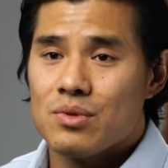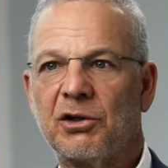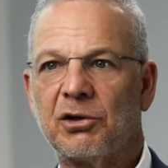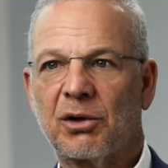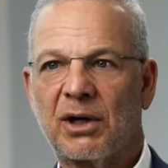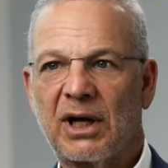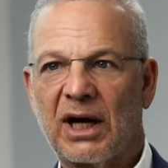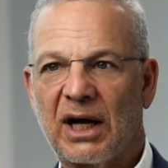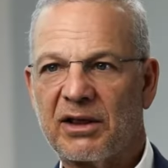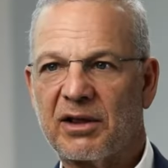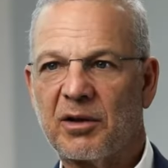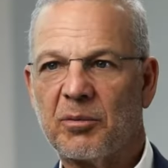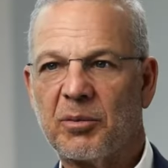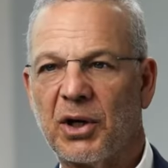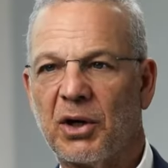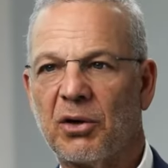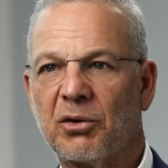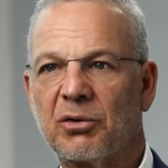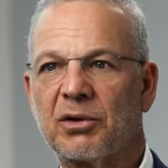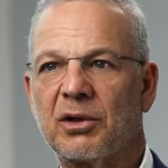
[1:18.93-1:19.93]
You cut the
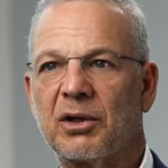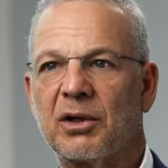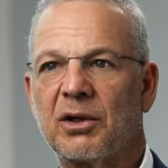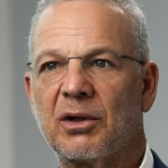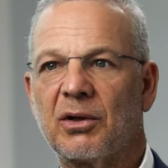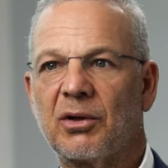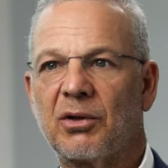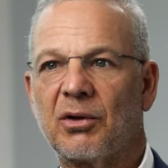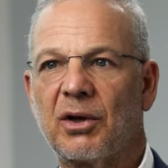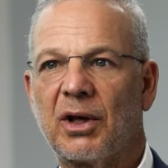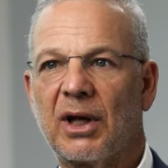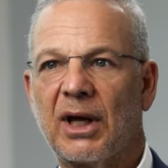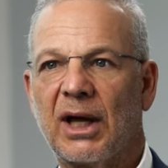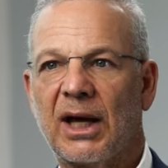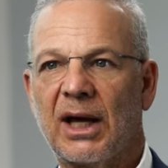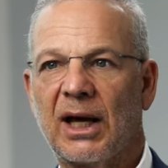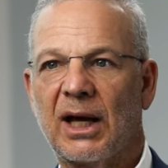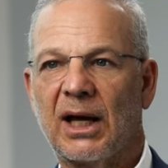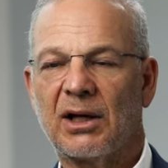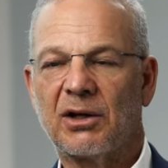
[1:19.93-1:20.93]
bone,
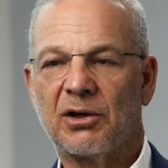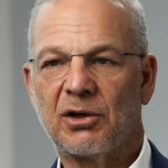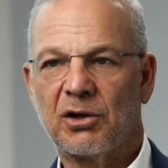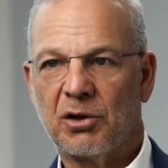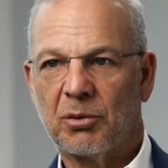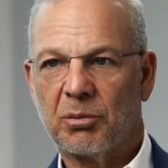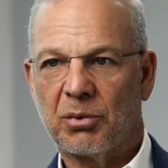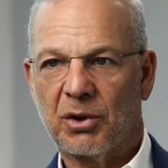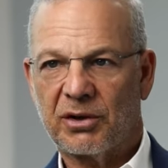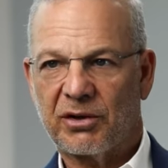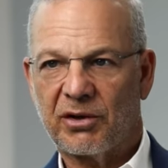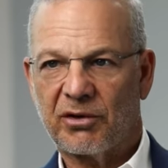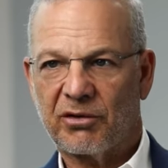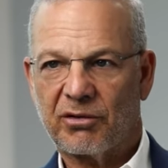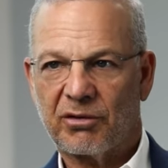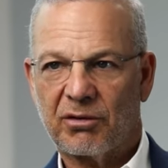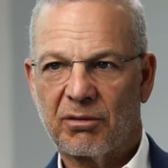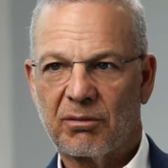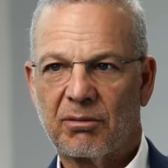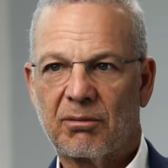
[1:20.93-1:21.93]
and you put
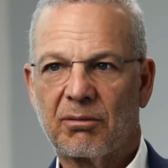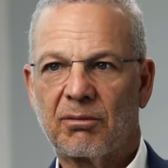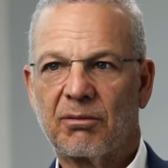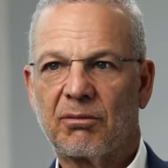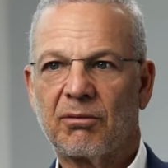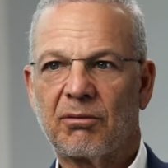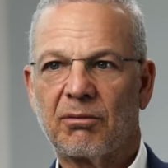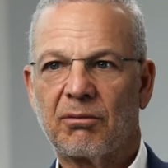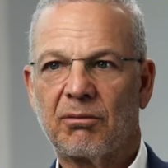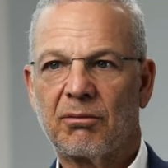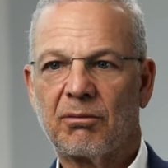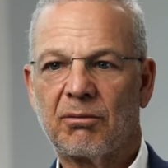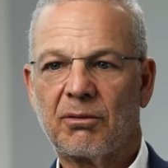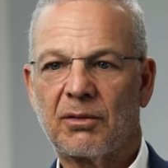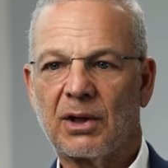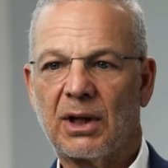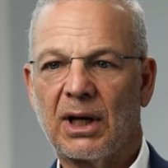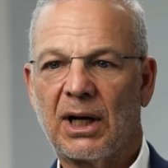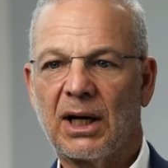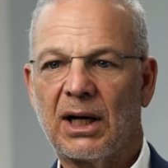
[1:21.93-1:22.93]
this
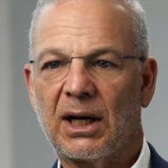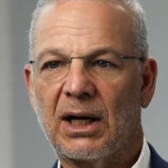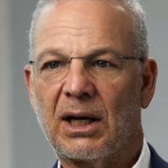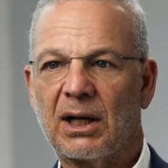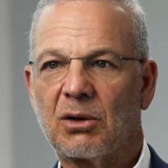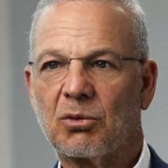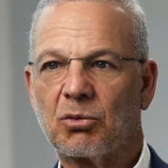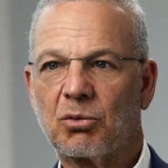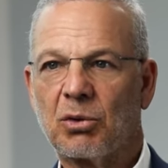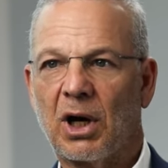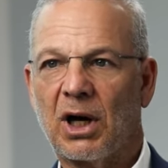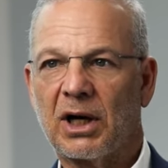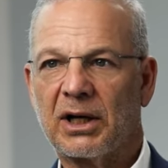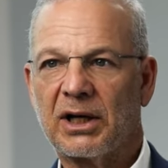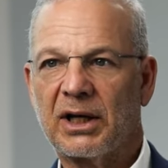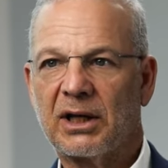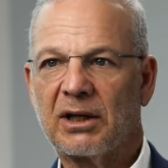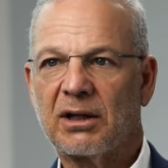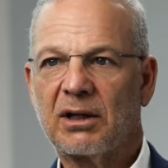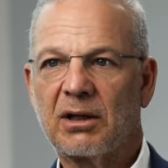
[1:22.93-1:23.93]
uh, rod
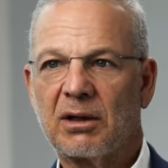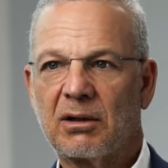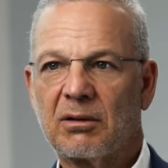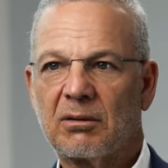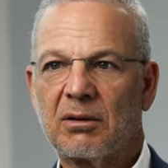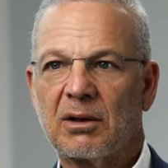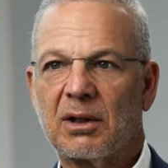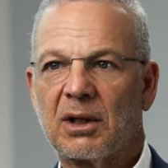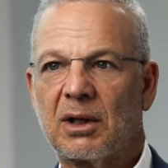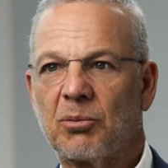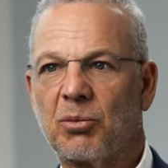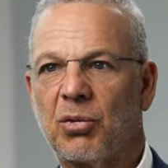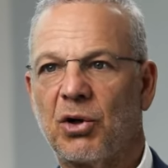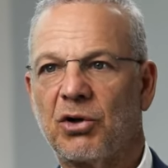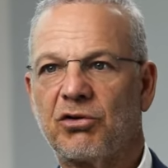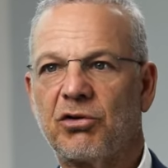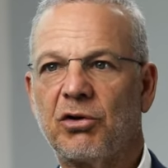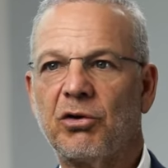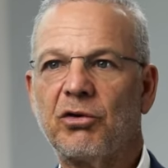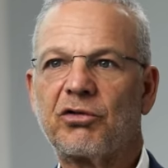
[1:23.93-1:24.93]
in,
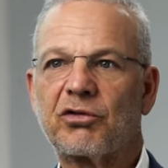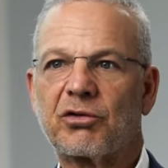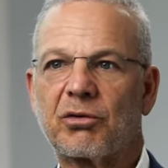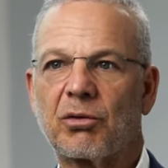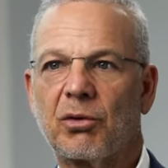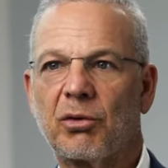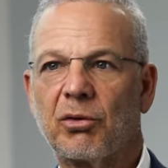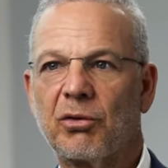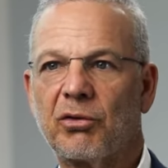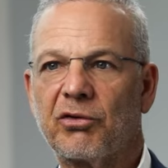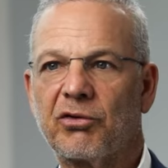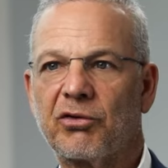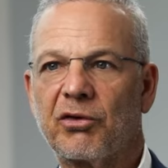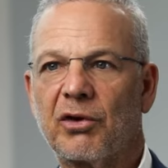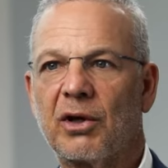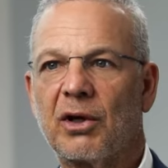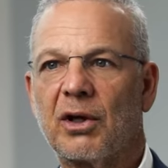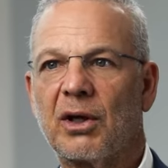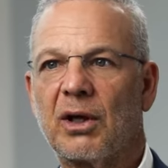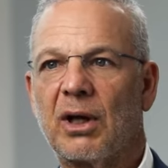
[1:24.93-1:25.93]
put two screws
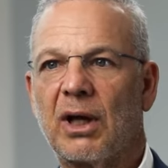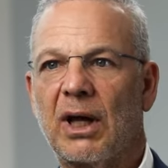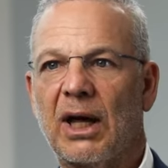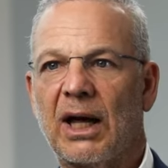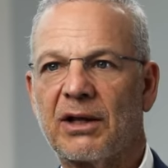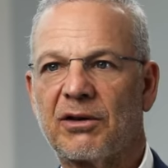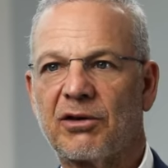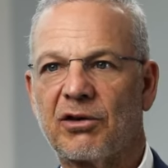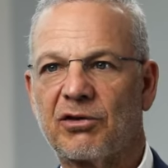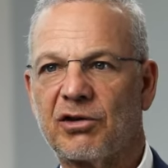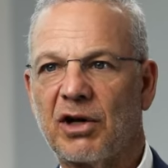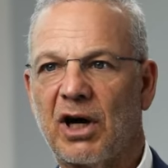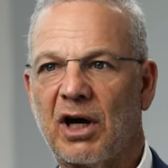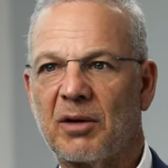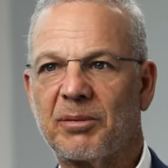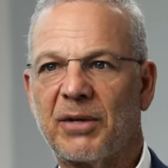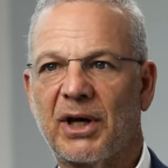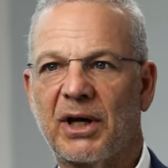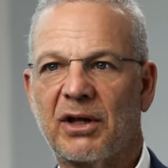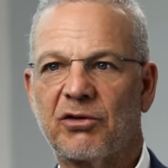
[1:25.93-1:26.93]
at the
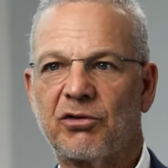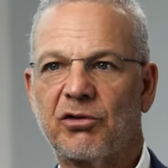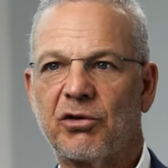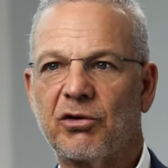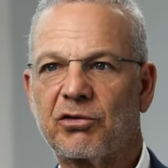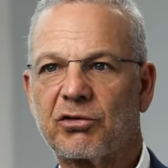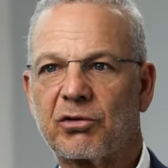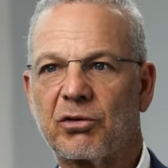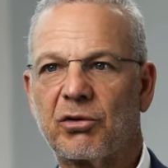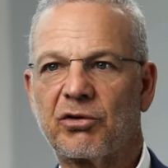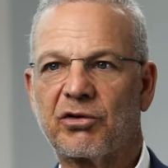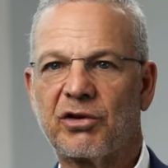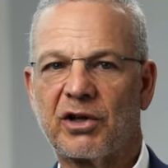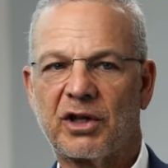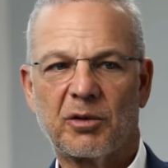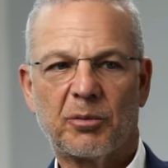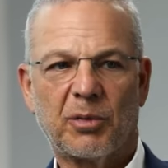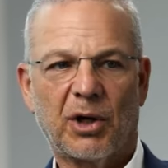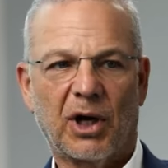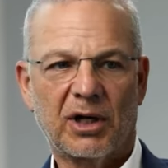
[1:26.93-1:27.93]
top end, two screws
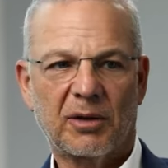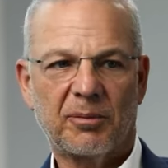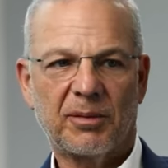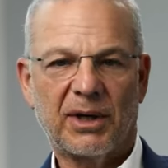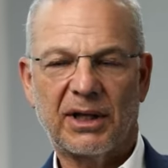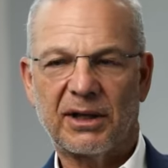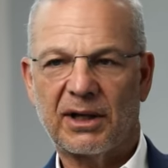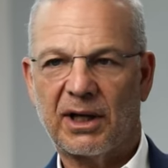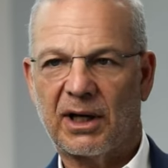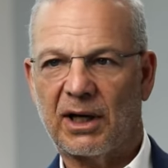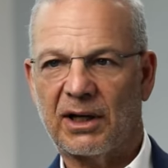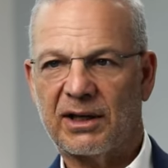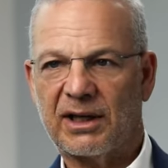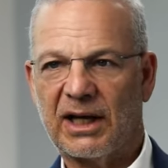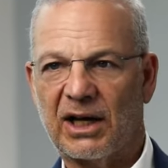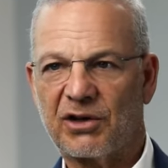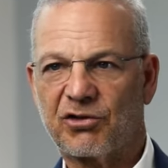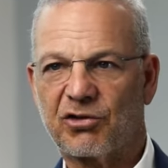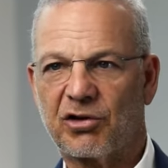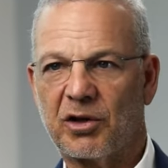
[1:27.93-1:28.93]
at the bottom end that
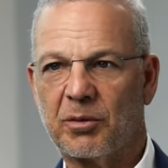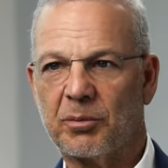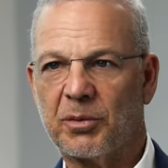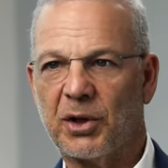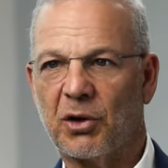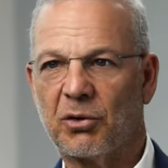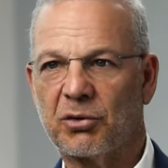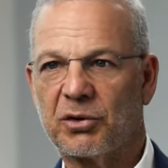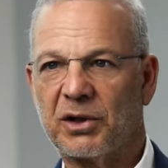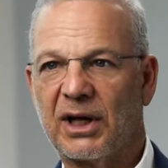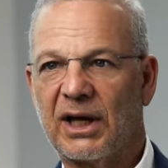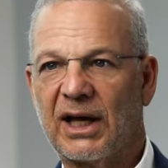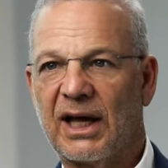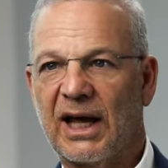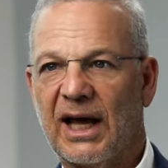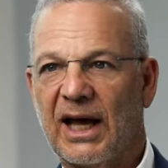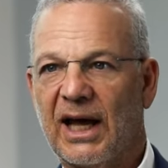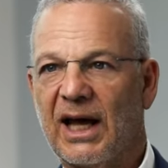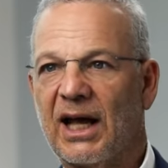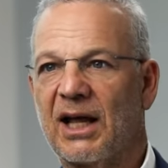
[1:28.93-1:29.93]
attach to the bone
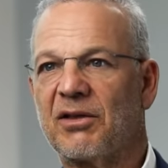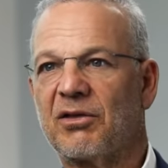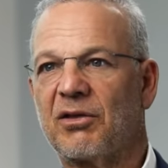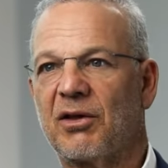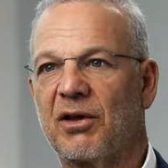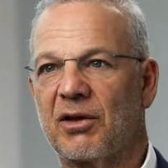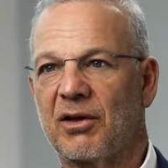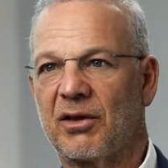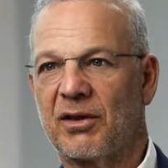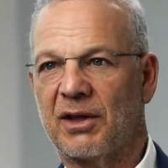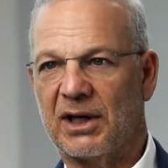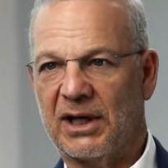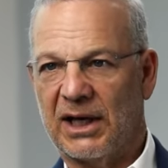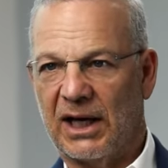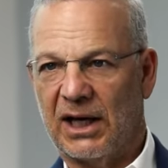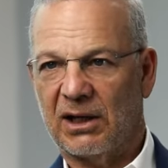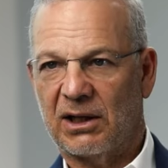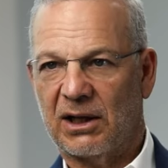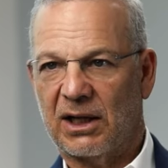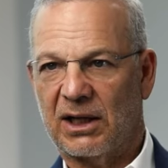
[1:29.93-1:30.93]
and the
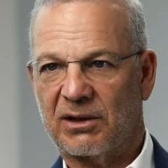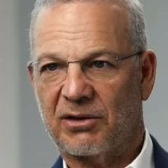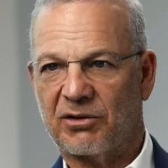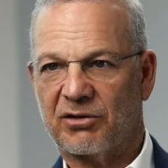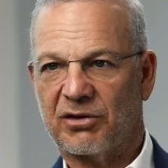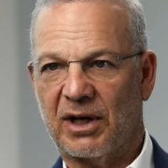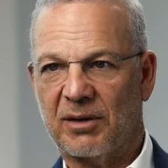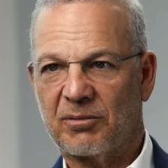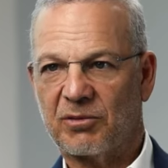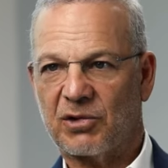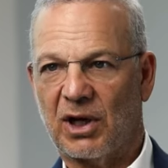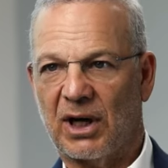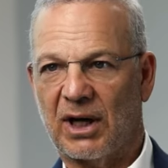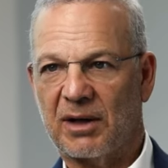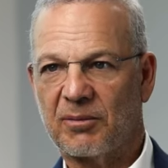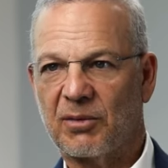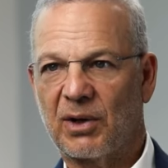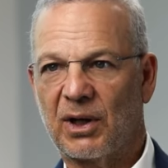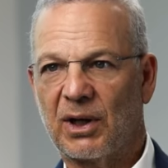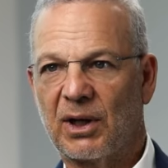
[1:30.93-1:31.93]
nail at the same
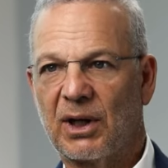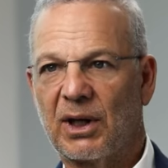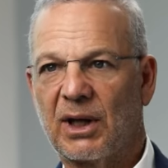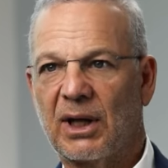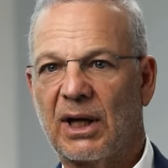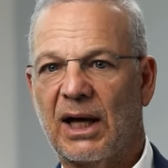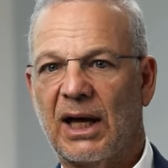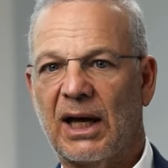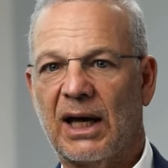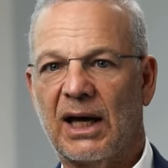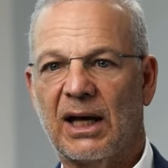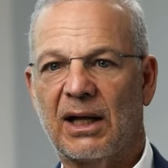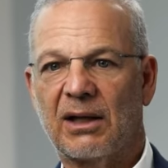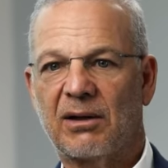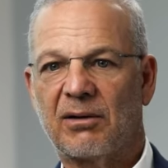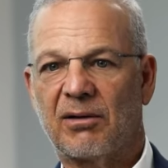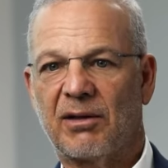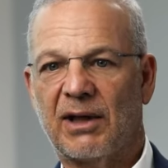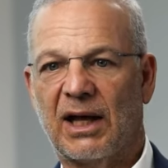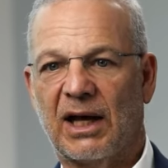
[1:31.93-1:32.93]
time.
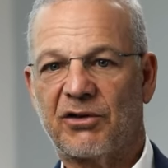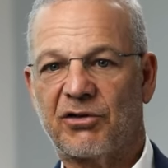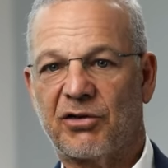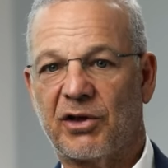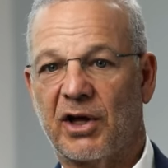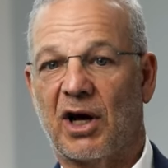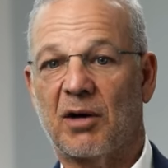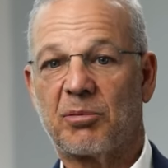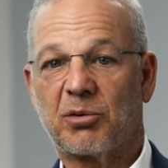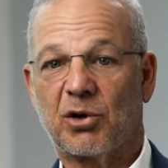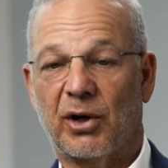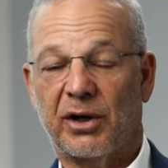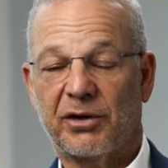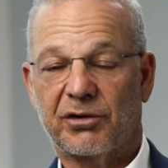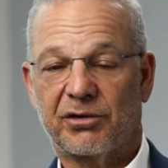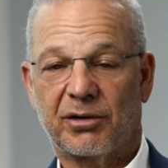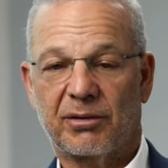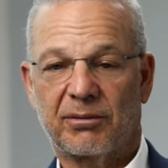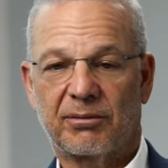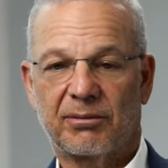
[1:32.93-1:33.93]
And that's the
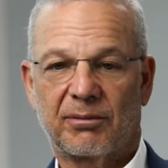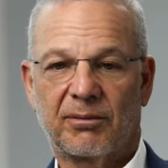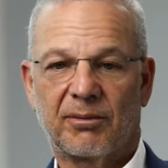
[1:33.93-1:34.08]
operation.